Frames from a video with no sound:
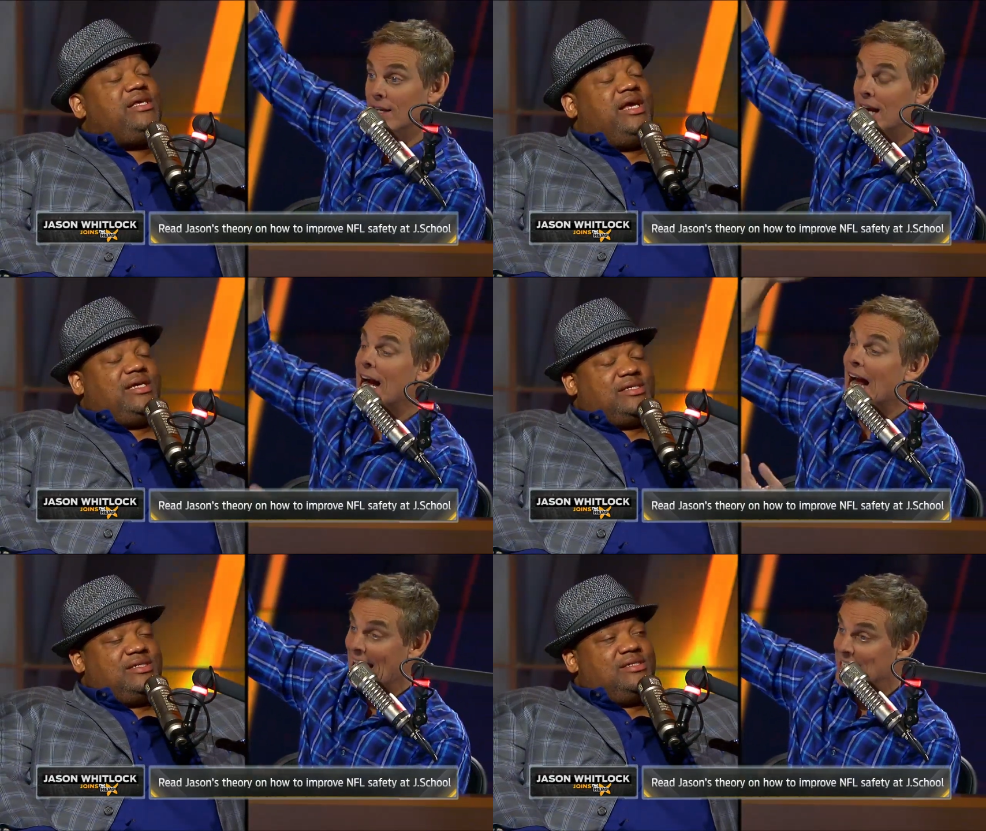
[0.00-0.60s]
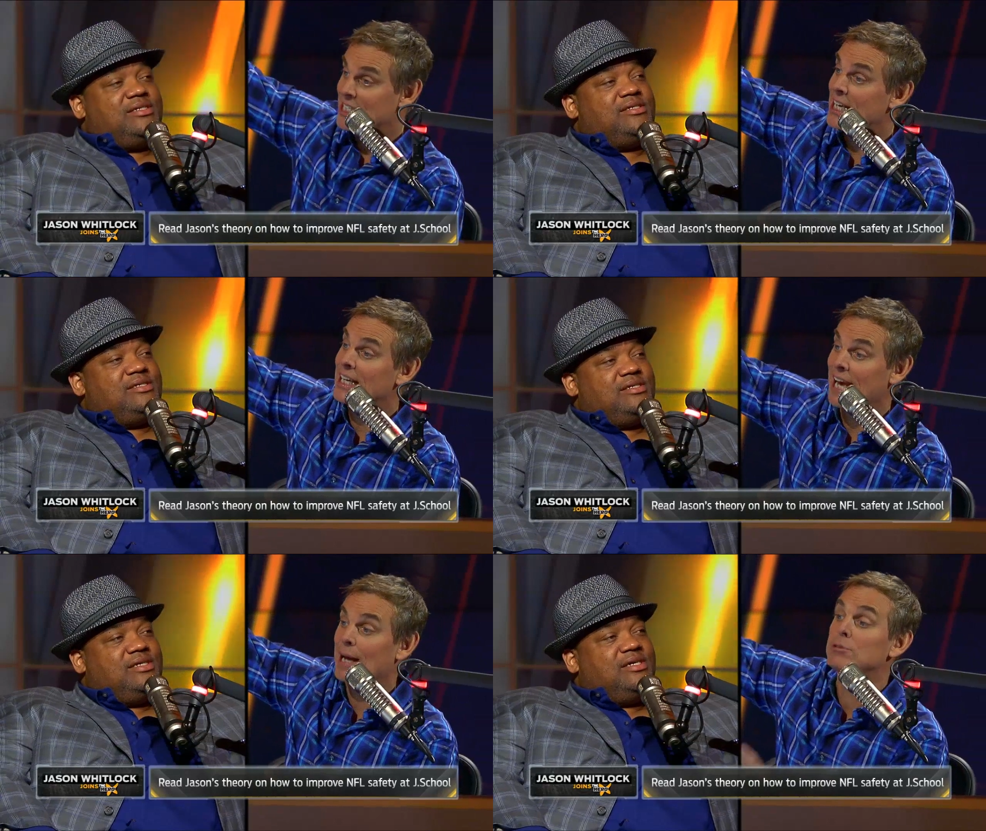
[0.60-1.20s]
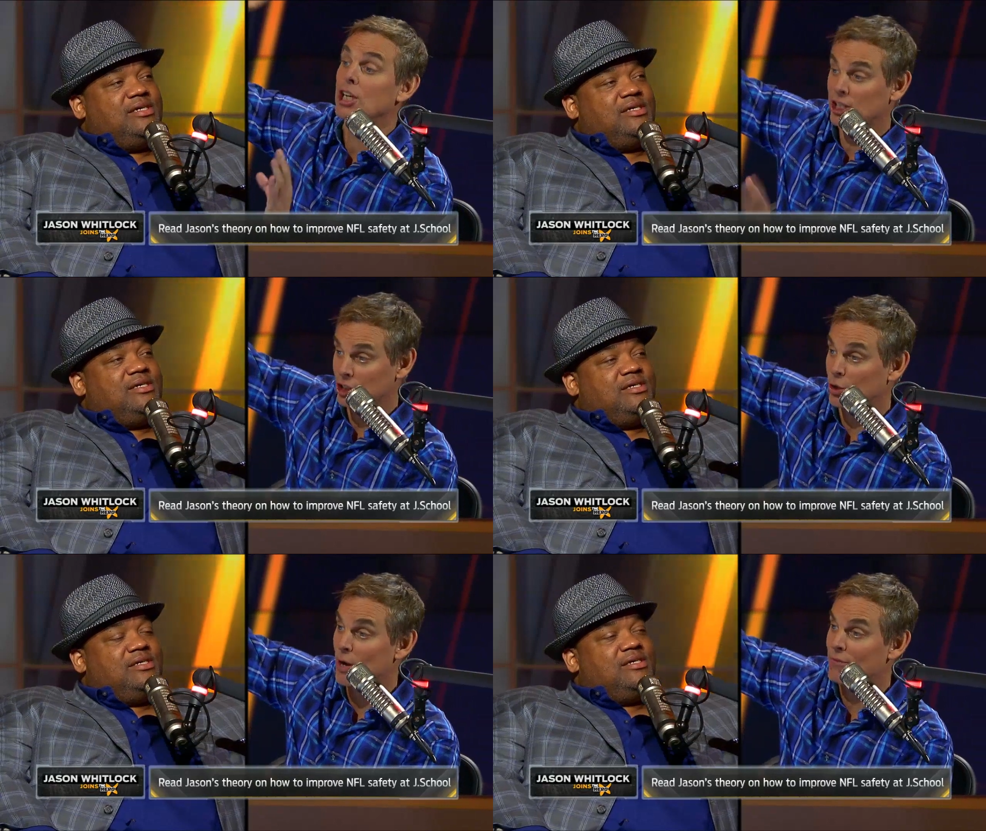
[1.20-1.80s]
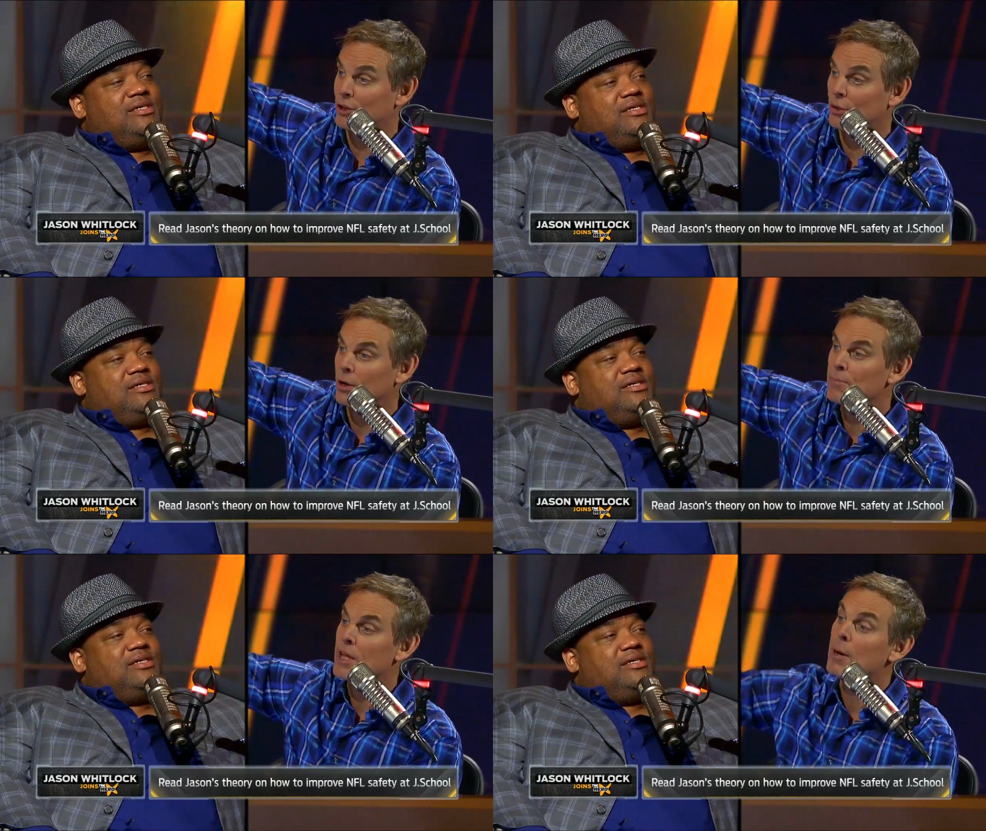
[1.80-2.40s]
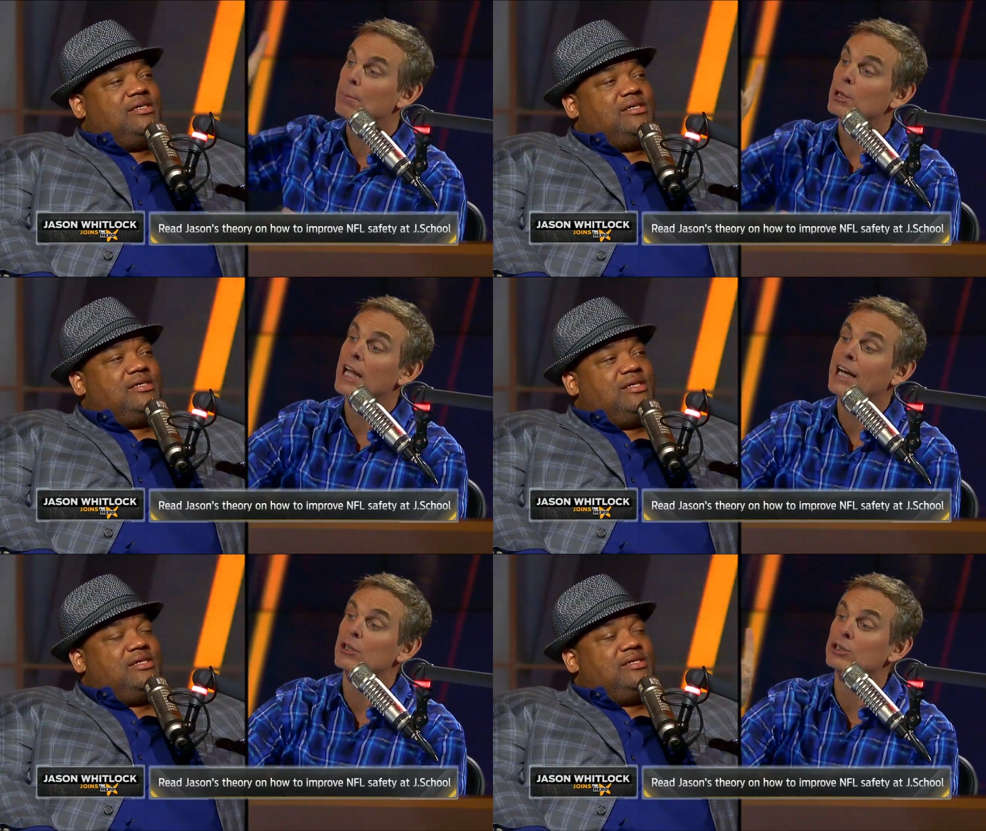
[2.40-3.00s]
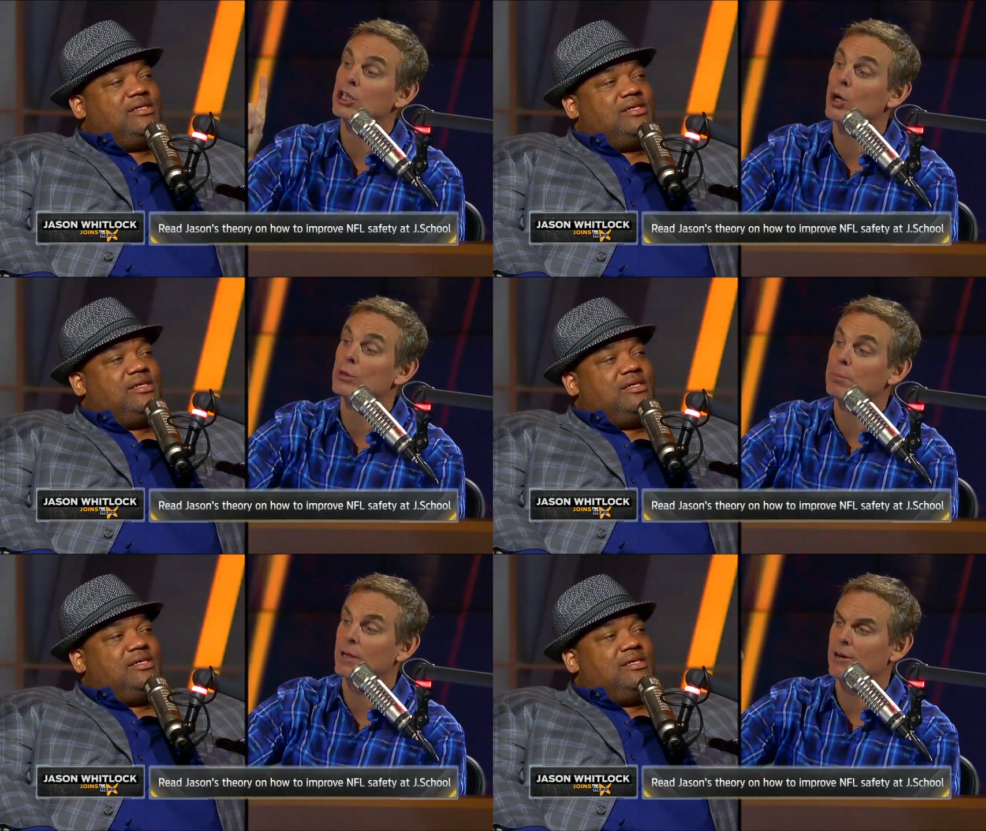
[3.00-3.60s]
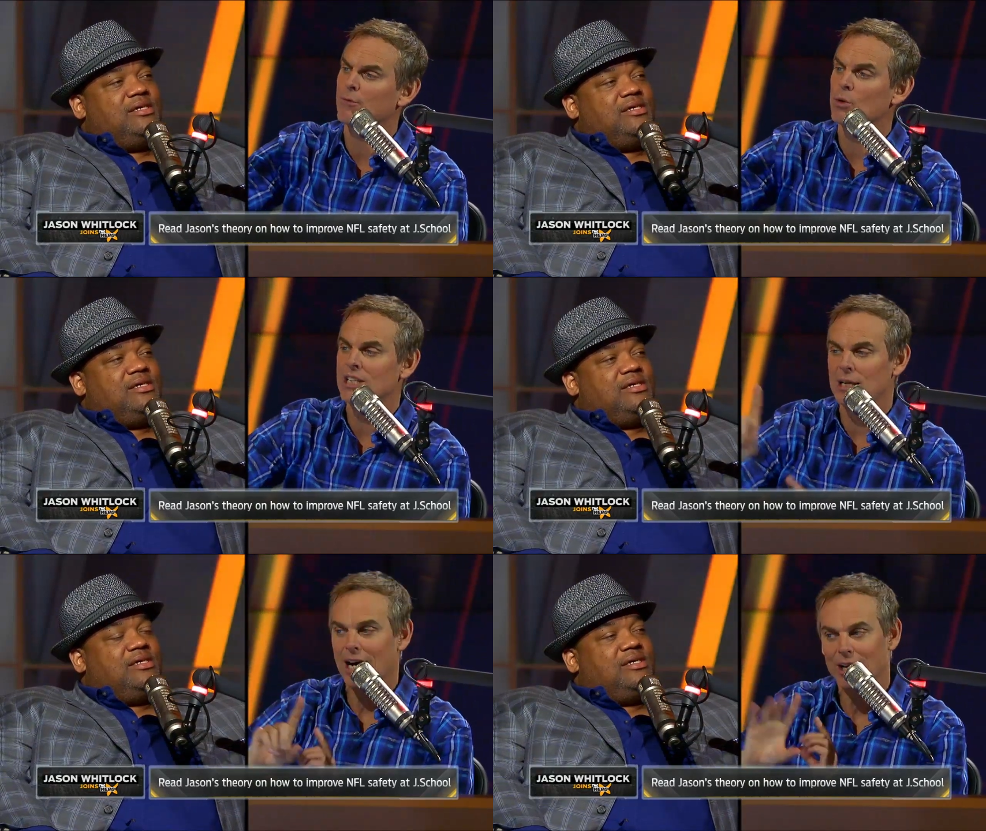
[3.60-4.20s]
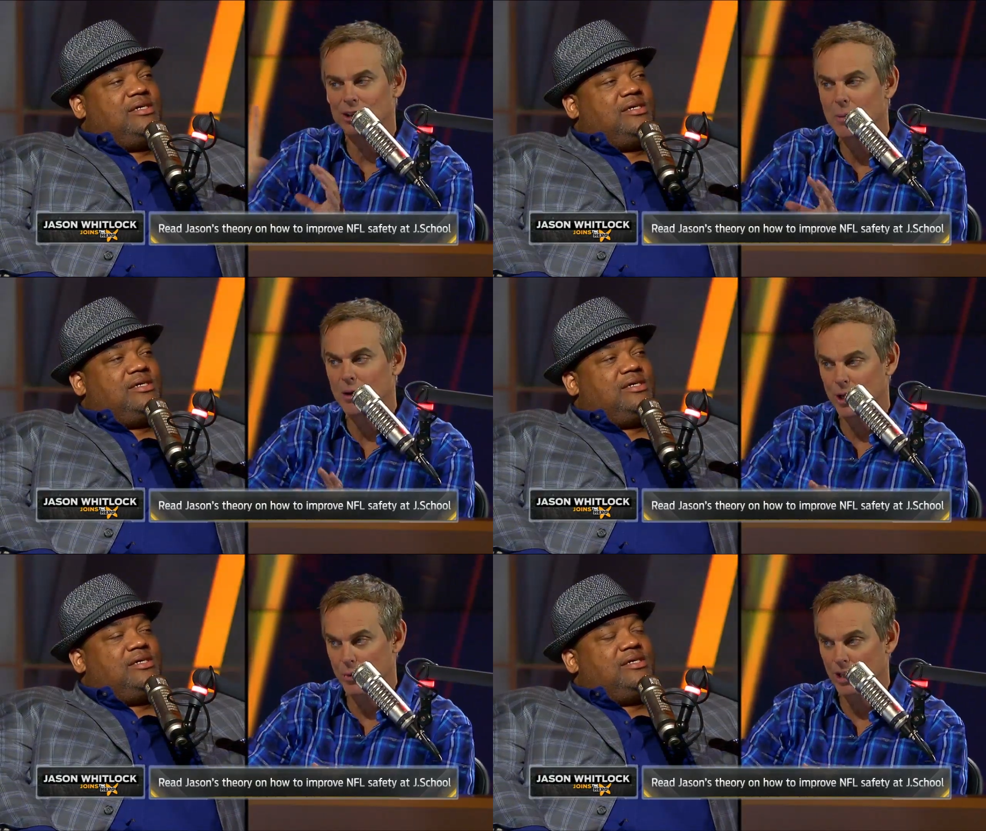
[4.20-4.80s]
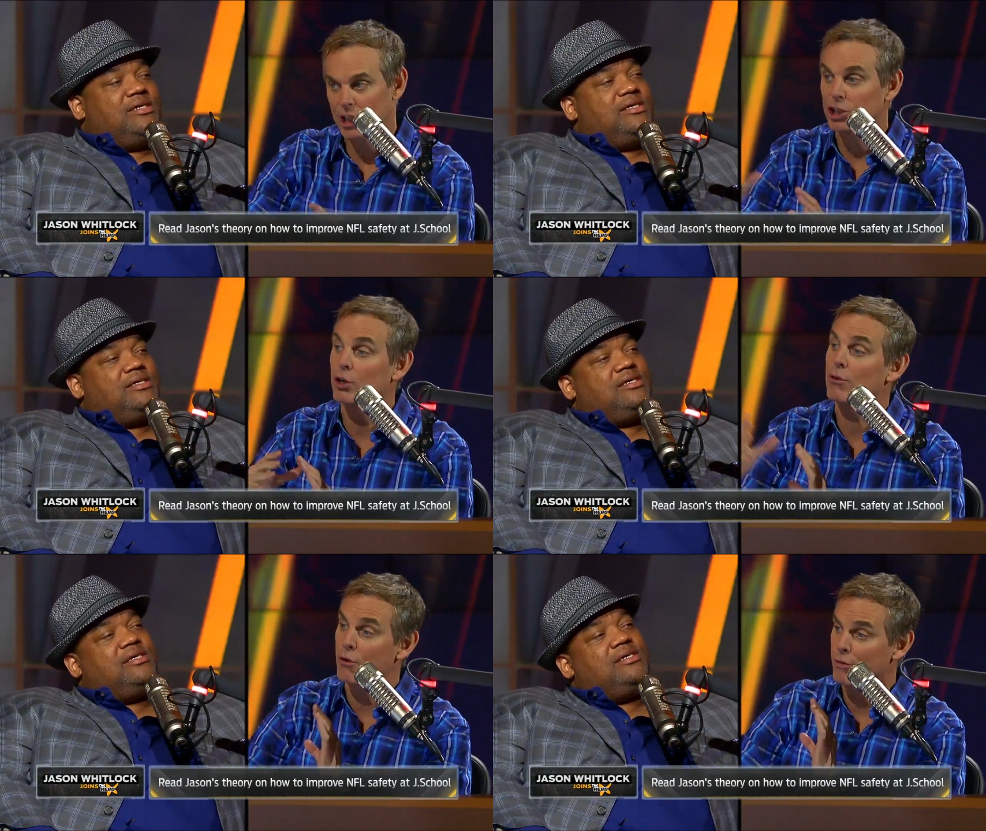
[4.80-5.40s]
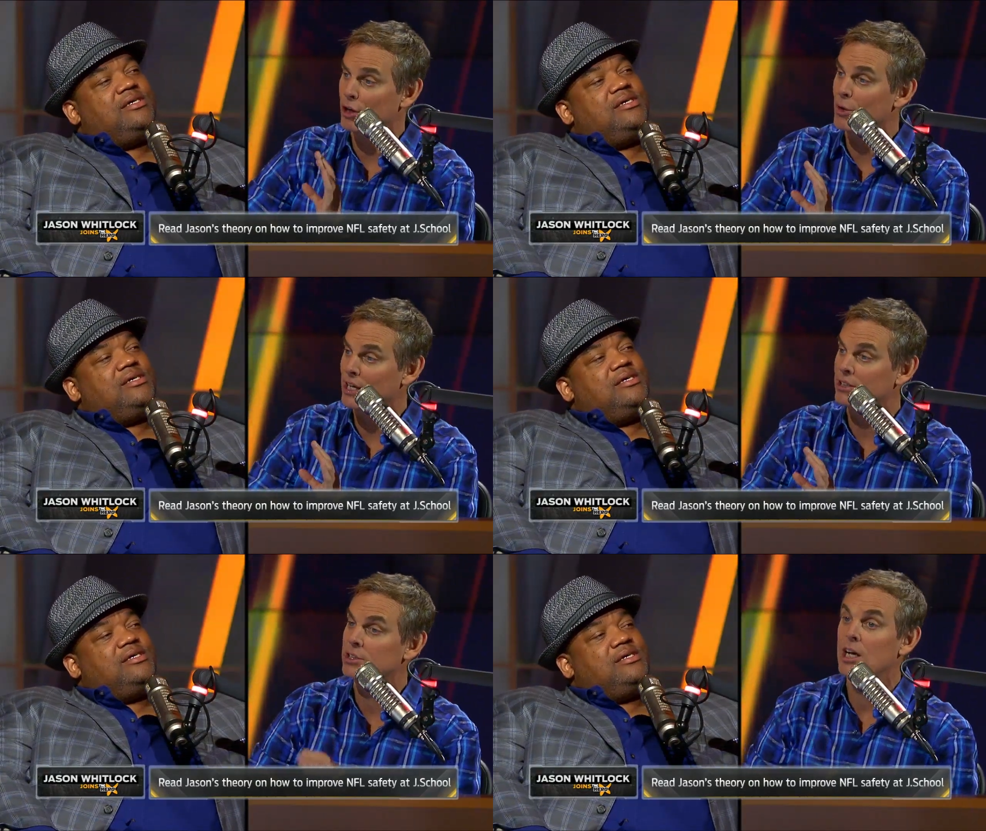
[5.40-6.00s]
Speaker 1: Yes, 18 games additional revenue players can only plan 14. Now, here's my only question because your, your theory is